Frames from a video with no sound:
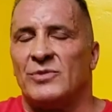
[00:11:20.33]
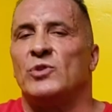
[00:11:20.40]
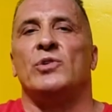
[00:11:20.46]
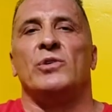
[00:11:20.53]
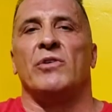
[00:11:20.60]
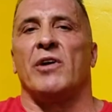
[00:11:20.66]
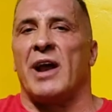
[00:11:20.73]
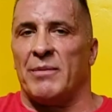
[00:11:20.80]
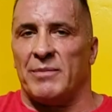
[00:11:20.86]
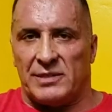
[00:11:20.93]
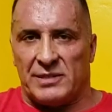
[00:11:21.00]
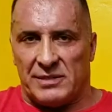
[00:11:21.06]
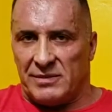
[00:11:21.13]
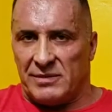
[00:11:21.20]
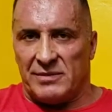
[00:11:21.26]
two
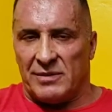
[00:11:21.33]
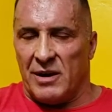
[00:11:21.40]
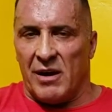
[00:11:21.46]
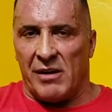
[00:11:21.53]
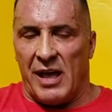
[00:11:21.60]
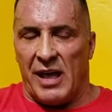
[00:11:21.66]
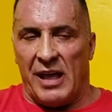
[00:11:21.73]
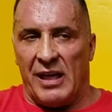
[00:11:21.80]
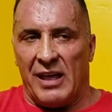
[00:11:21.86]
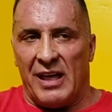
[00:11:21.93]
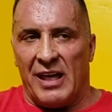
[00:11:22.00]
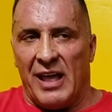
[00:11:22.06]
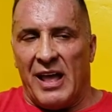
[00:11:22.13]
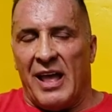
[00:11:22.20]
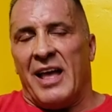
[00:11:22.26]
grams, okay?
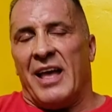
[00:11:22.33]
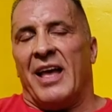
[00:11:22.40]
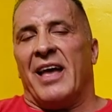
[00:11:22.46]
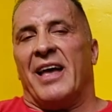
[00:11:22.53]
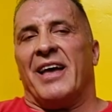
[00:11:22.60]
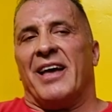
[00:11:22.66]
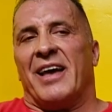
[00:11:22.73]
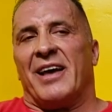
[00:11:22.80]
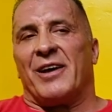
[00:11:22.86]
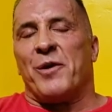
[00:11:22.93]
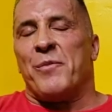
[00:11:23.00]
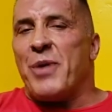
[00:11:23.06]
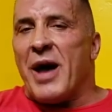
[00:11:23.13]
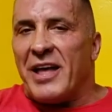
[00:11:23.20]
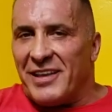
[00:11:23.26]

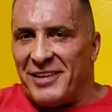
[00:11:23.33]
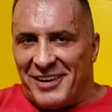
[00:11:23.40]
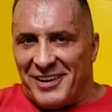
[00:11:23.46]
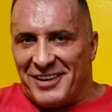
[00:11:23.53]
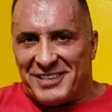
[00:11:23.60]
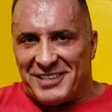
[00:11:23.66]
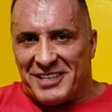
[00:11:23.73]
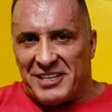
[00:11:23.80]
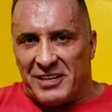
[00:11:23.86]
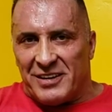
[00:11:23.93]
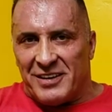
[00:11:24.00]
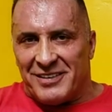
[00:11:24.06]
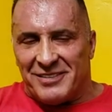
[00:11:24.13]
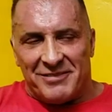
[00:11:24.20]
Competitors,